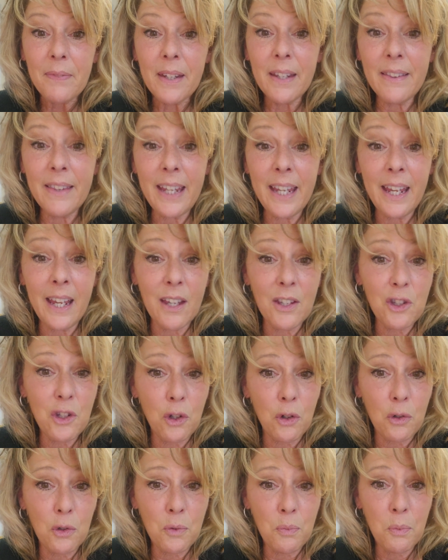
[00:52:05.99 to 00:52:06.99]
the
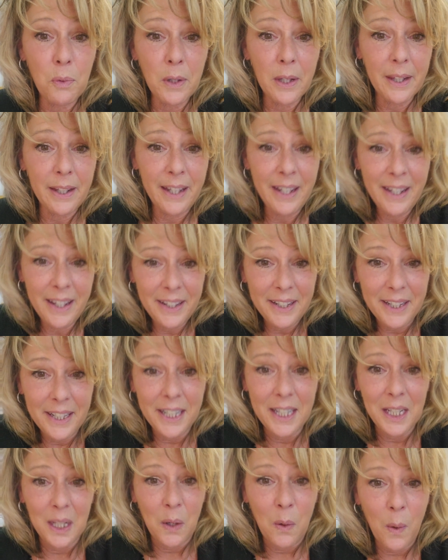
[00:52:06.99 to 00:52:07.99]
answer's really hidden
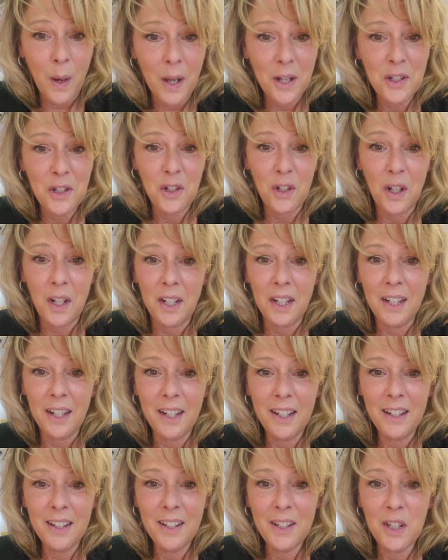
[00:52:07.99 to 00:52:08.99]
in the question
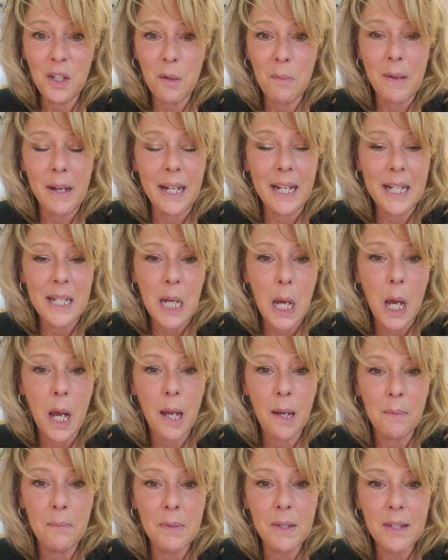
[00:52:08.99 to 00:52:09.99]
so many
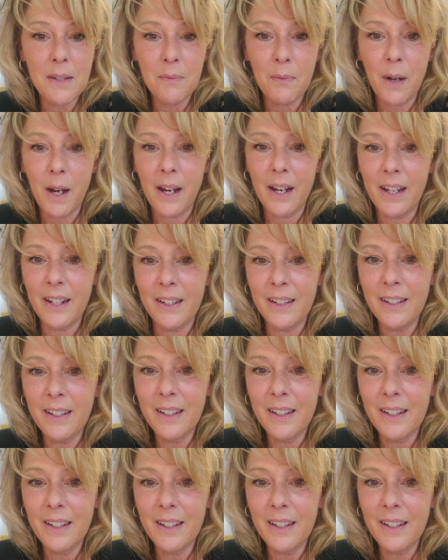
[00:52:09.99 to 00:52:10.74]
times, right?